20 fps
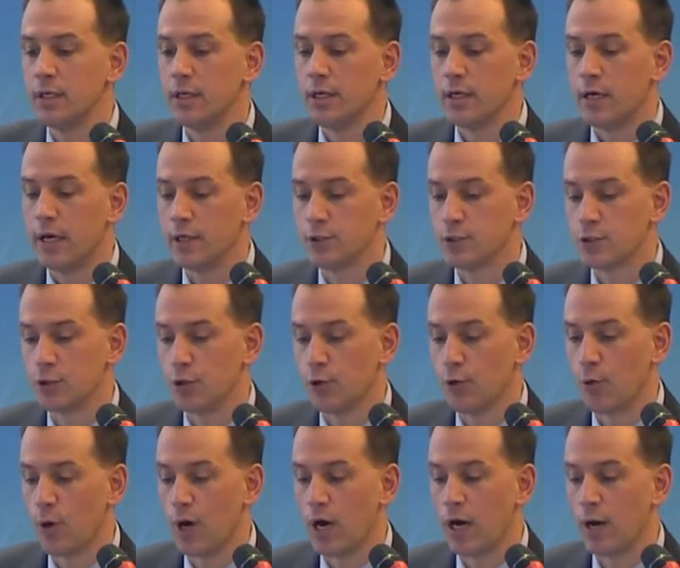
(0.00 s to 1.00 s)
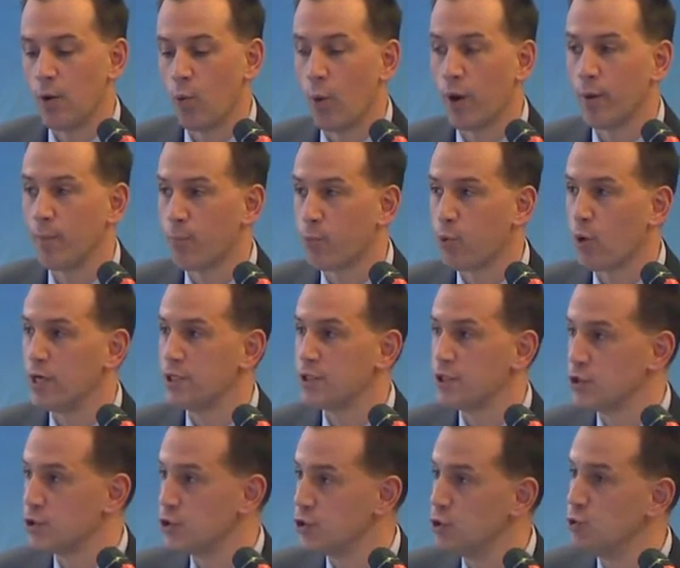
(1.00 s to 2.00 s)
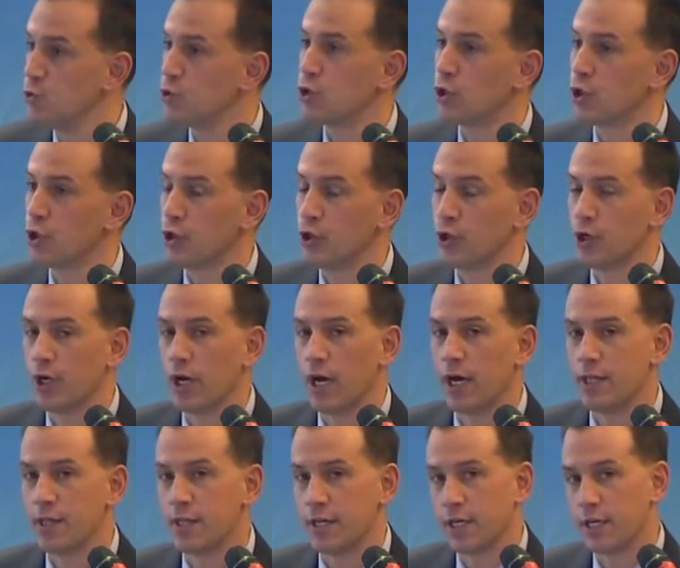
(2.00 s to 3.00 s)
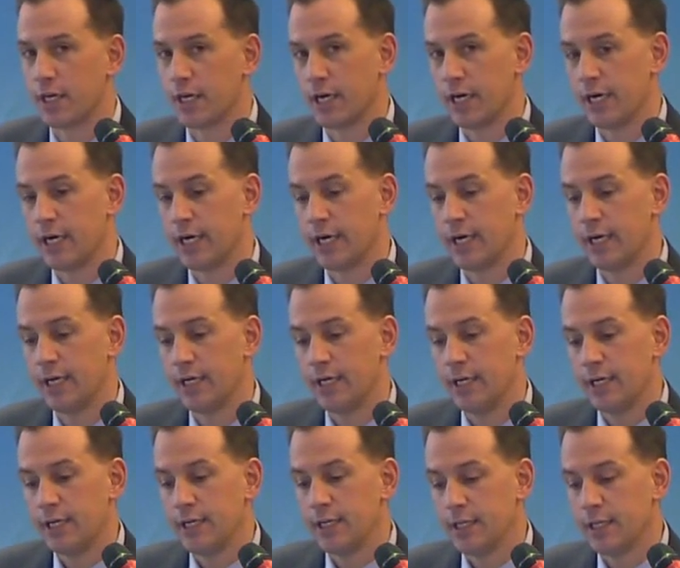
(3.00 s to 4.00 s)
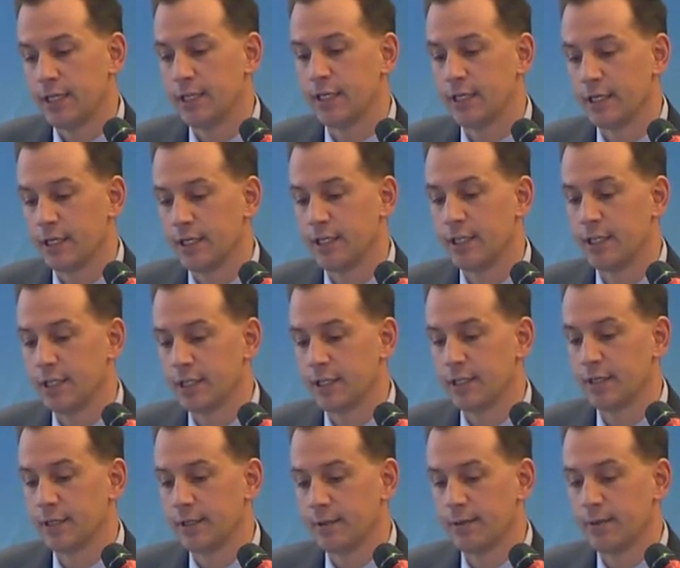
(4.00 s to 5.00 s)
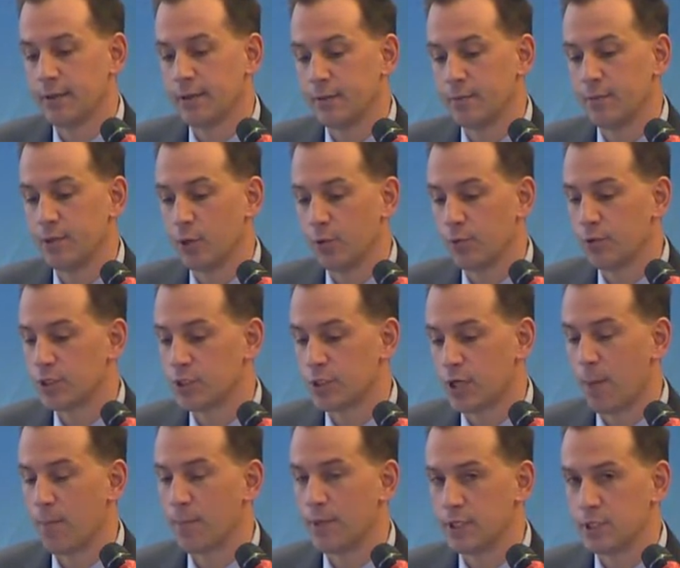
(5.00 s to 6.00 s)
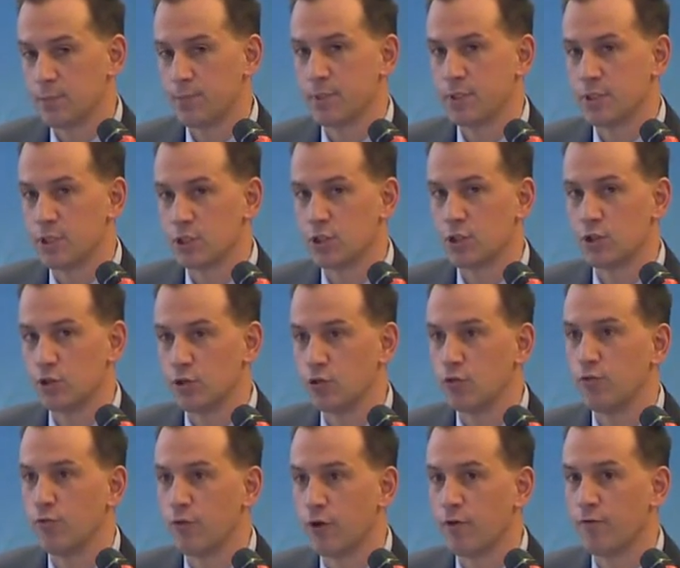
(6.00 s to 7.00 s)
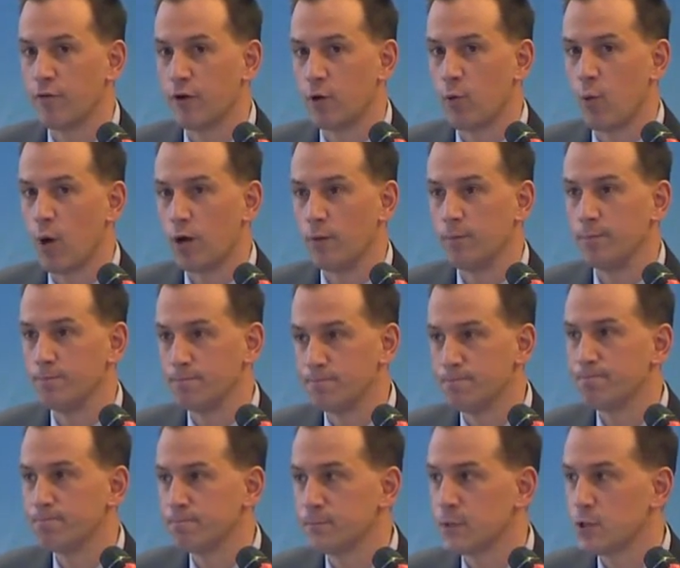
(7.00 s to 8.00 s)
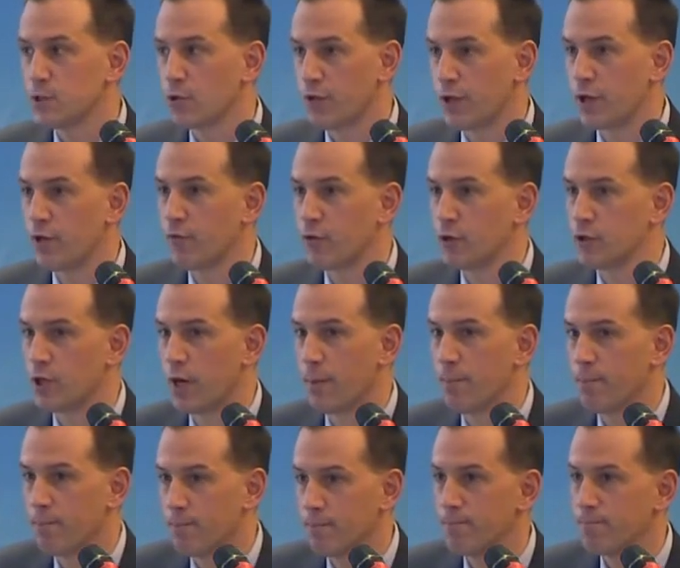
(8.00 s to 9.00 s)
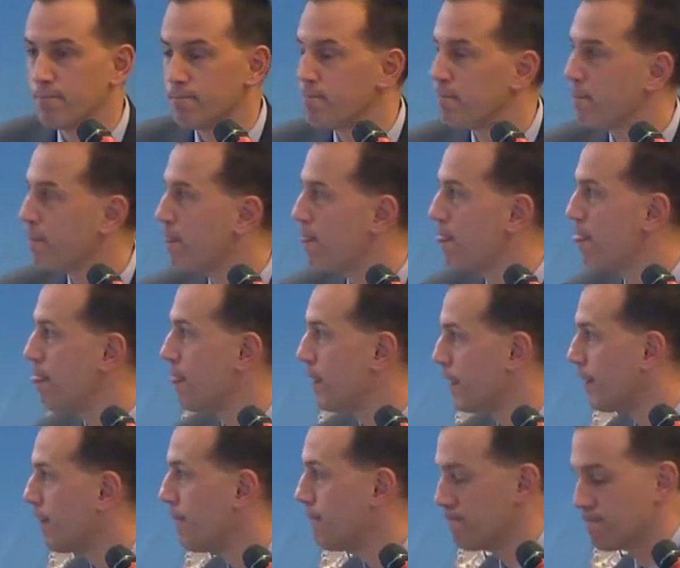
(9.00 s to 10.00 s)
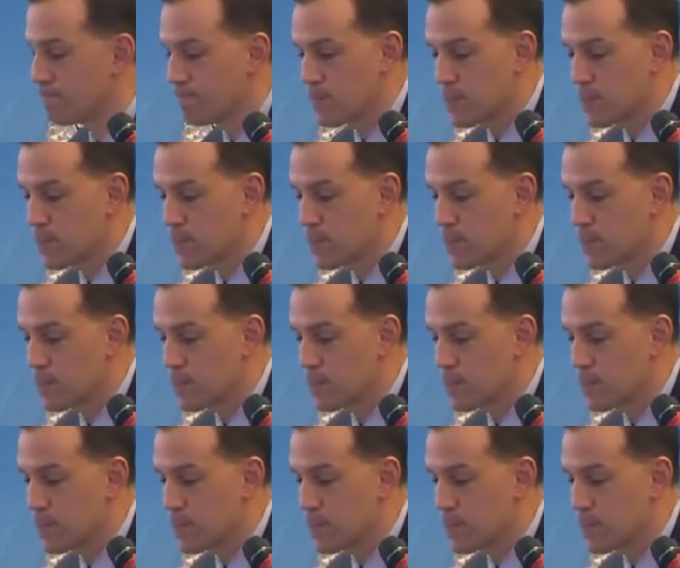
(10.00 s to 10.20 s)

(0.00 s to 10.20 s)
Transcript: And so when prices do turn, I think this company's positioned to do very, very well. So thank you for your time. Thank you.